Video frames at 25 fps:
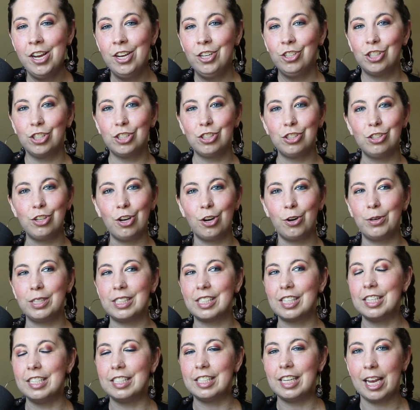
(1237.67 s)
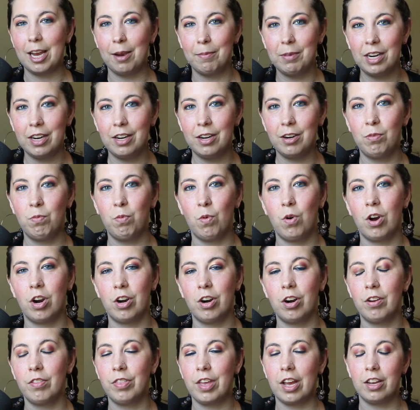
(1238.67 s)
Just know it's contaminated
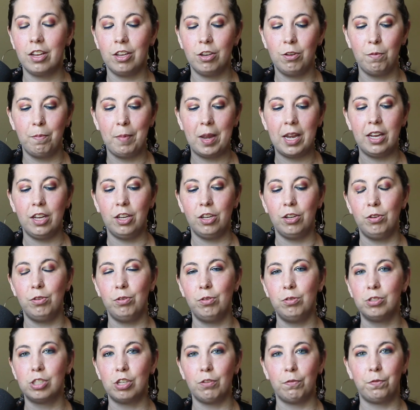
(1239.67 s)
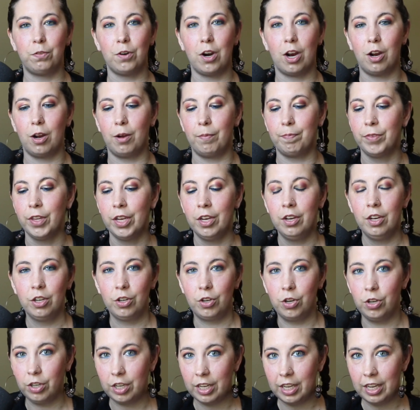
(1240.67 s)
water that you may use from
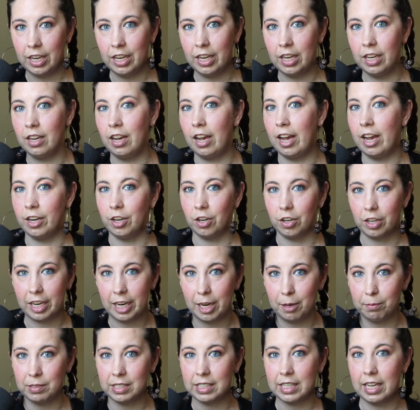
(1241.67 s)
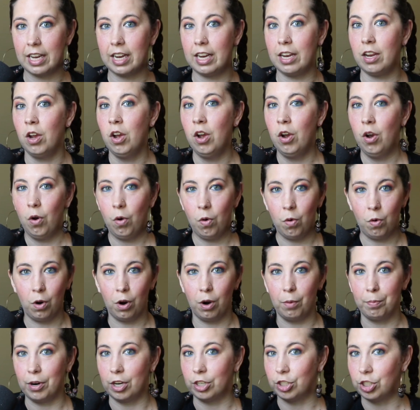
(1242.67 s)
cooking at your campsite,
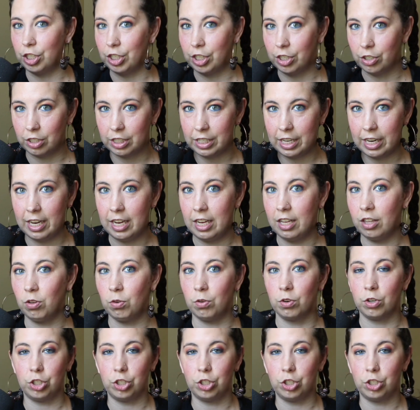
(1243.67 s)
or brushing your teeth, or